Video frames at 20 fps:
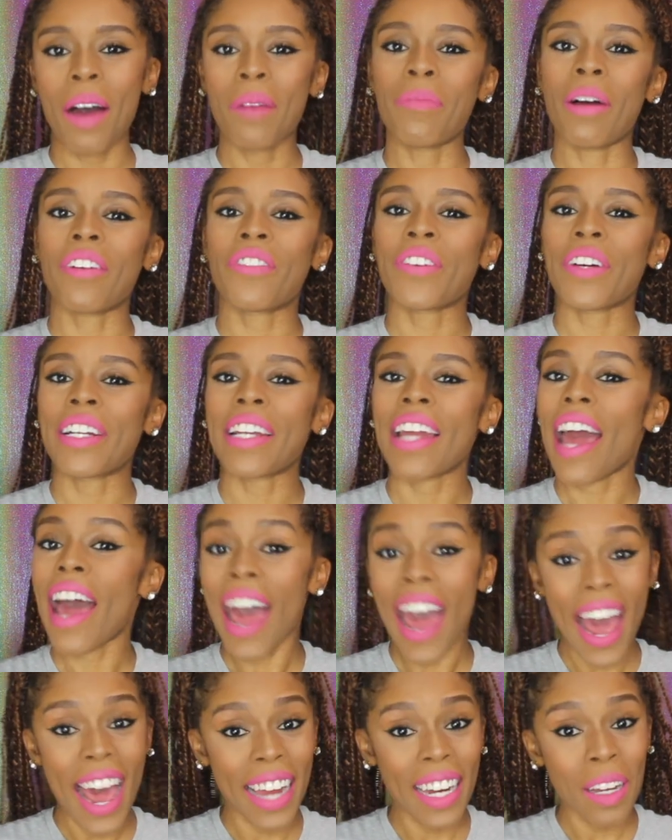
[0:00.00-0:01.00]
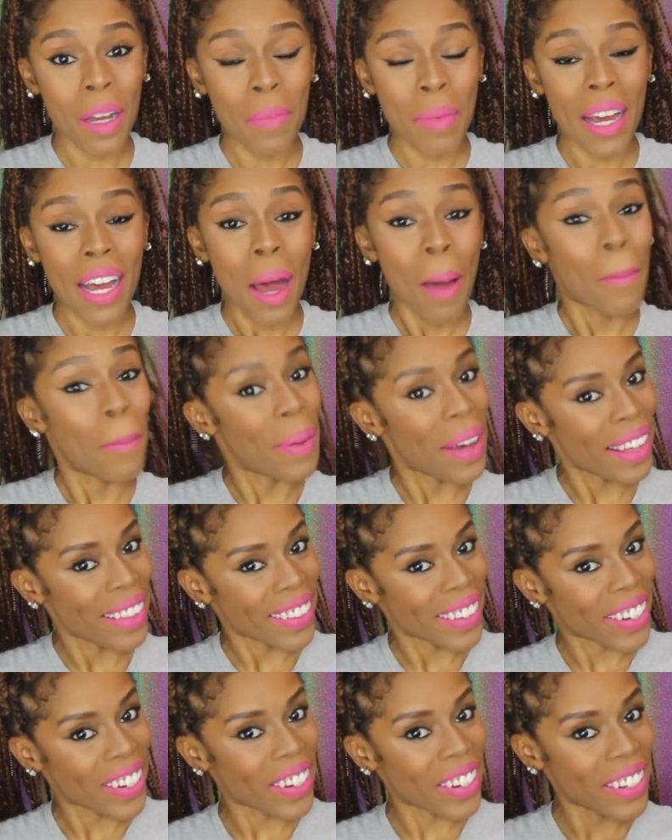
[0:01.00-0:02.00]
My friend Adam
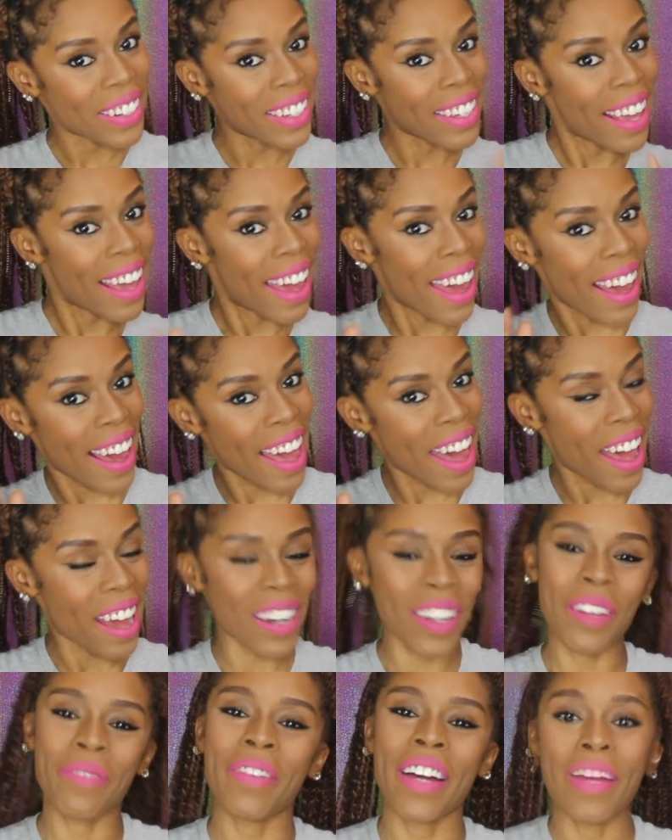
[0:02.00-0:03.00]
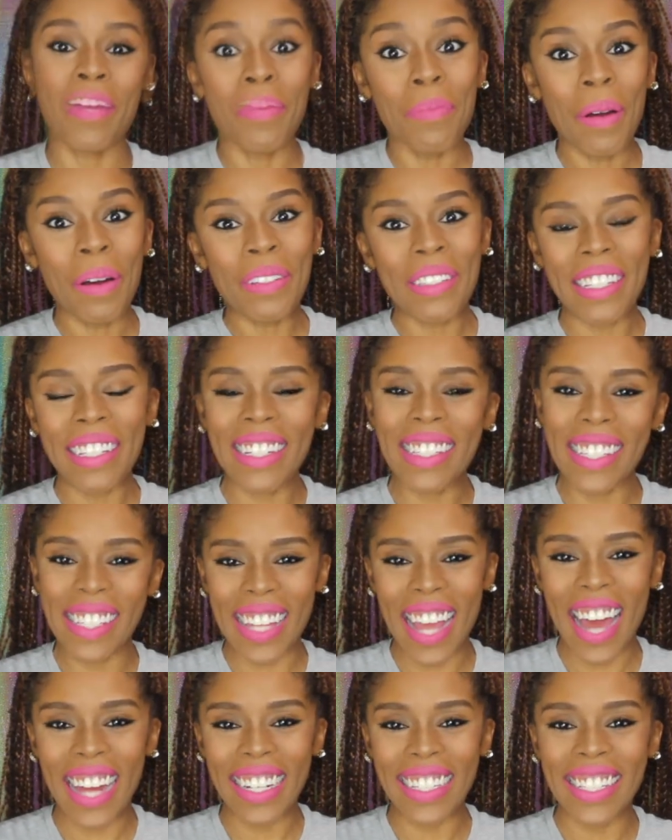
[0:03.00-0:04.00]
Butler, hey Adam, he posted a
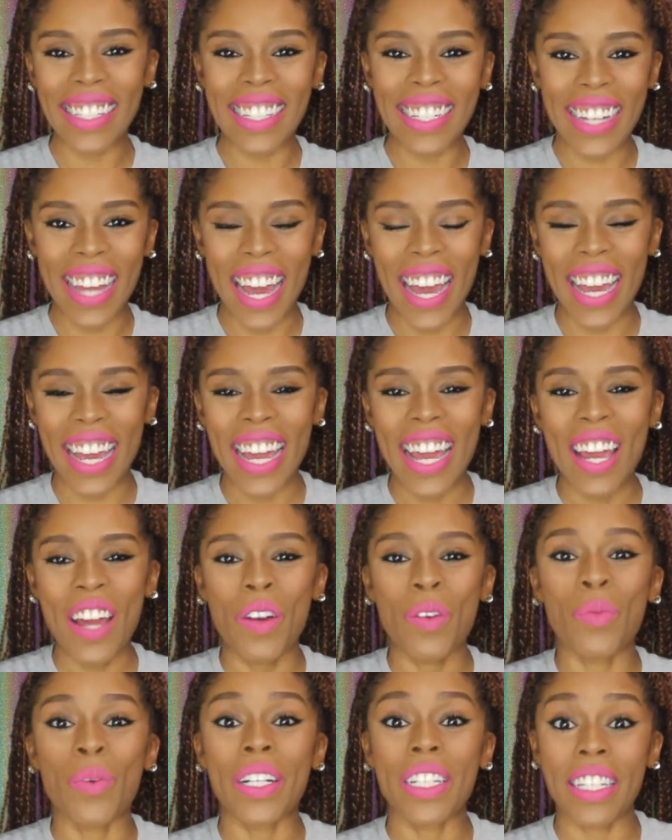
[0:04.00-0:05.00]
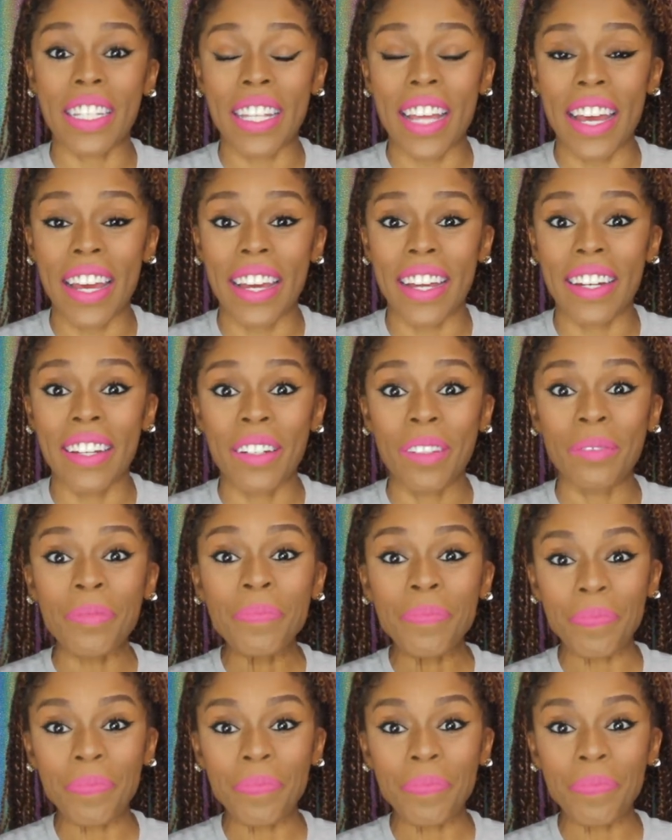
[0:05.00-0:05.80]
status today which said,